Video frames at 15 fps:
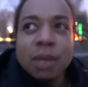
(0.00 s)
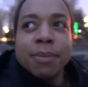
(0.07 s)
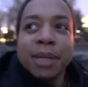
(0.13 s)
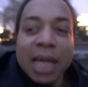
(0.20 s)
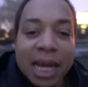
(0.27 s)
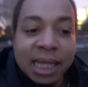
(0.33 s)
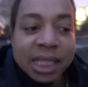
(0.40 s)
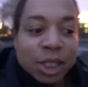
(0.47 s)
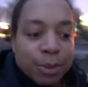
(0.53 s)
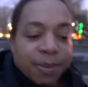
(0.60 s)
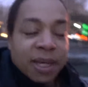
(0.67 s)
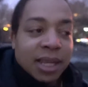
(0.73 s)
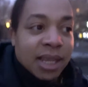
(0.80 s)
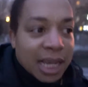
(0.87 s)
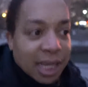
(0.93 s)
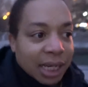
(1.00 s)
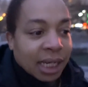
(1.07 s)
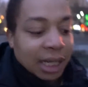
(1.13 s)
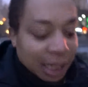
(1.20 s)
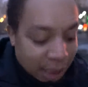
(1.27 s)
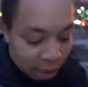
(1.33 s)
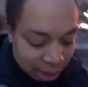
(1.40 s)
But yeah, this could be a thing.
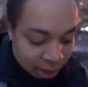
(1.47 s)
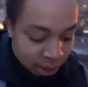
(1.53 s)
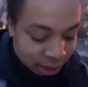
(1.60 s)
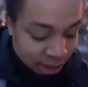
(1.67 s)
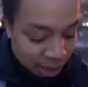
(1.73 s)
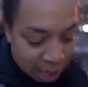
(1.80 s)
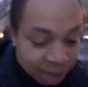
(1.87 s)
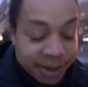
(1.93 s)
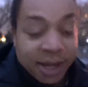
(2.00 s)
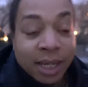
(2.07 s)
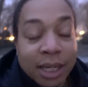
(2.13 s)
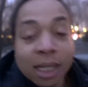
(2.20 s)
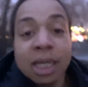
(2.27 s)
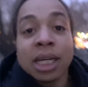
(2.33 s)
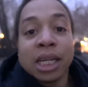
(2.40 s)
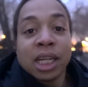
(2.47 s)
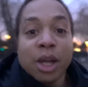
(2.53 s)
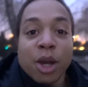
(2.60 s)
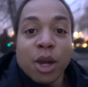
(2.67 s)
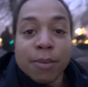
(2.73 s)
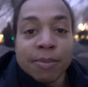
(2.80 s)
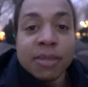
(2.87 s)
Anyway, gonna go
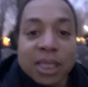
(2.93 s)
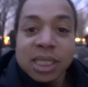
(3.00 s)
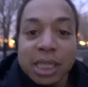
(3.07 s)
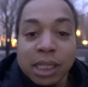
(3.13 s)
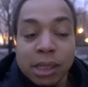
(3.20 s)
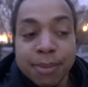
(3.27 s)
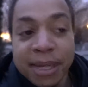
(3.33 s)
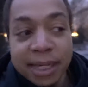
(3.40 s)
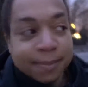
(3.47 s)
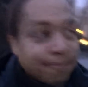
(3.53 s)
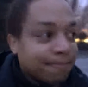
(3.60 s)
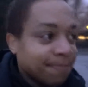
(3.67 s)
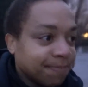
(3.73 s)
home. See you in a little bit.